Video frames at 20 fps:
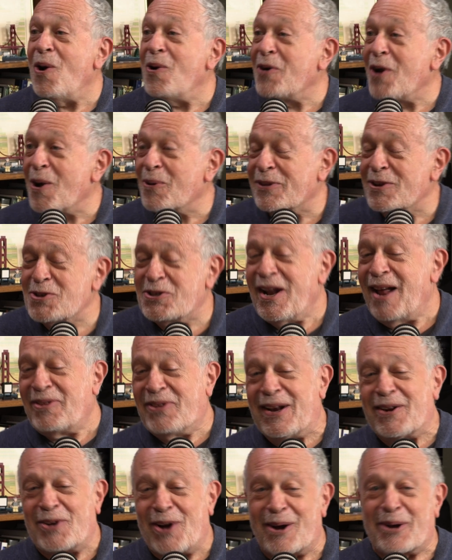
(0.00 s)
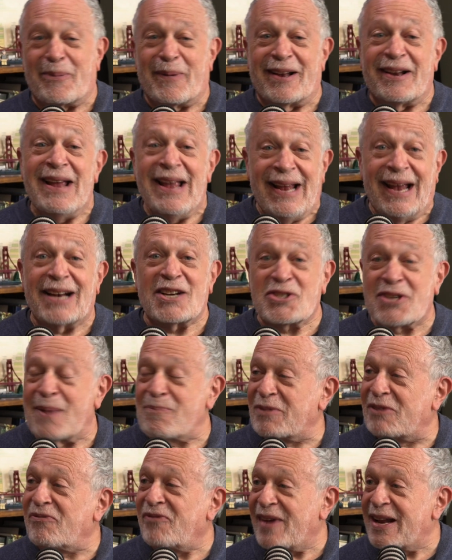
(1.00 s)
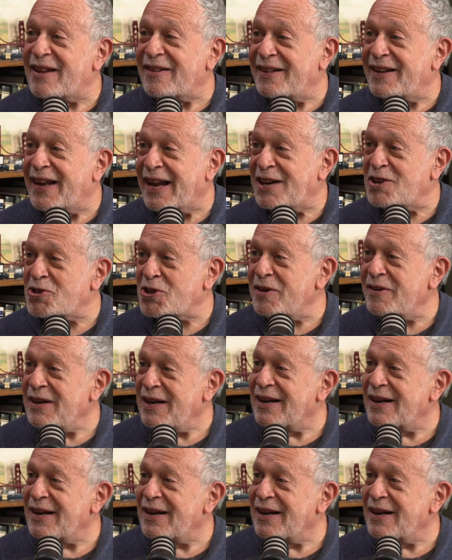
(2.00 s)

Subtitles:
nothing to talk about except the fate of the nation.